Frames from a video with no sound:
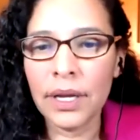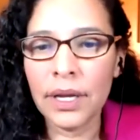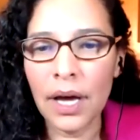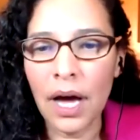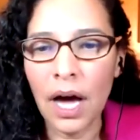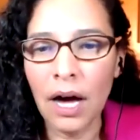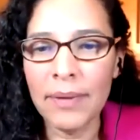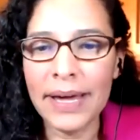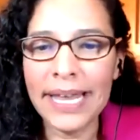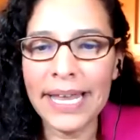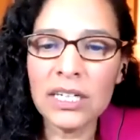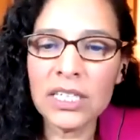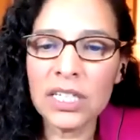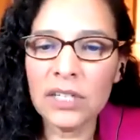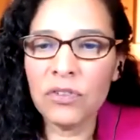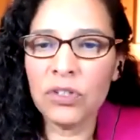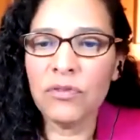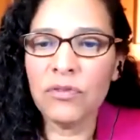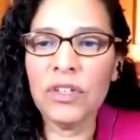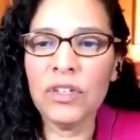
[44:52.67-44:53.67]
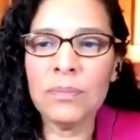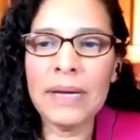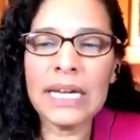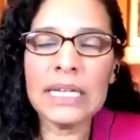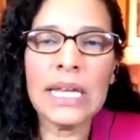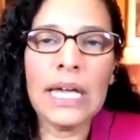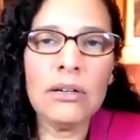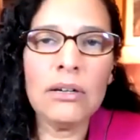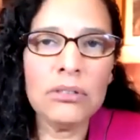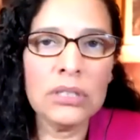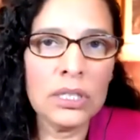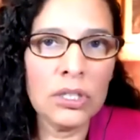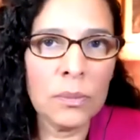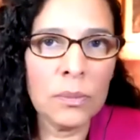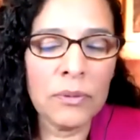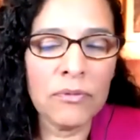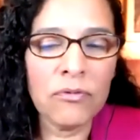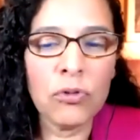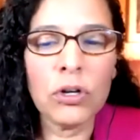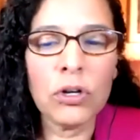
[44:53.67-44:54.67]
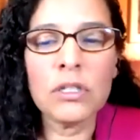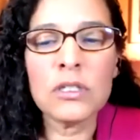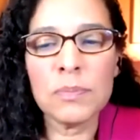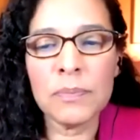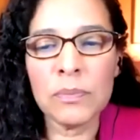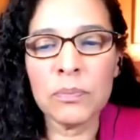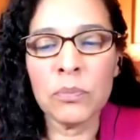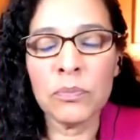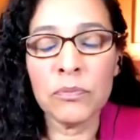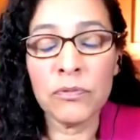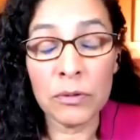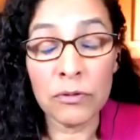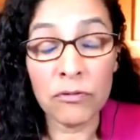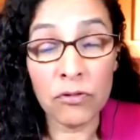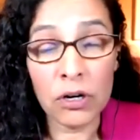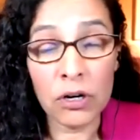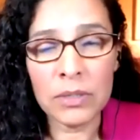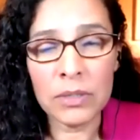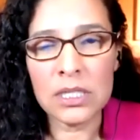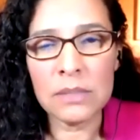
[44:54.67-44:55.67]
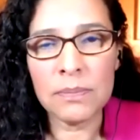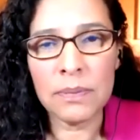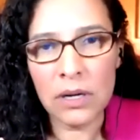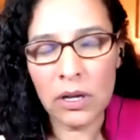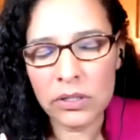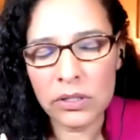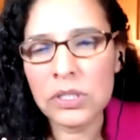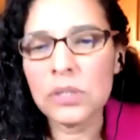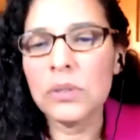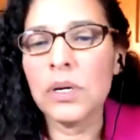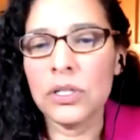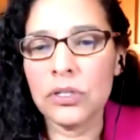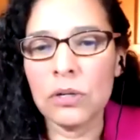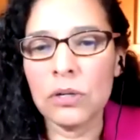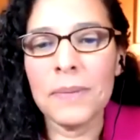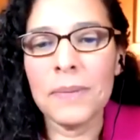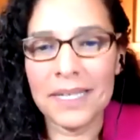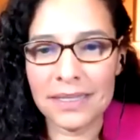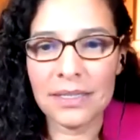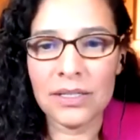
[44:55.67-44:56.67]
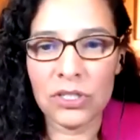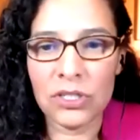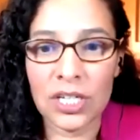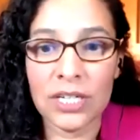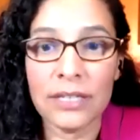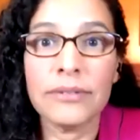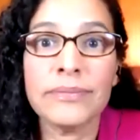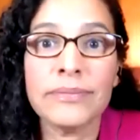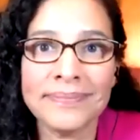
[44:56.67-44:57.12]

Um, and I'll give you feedback, not only in your performance, performance, but also on your messaging.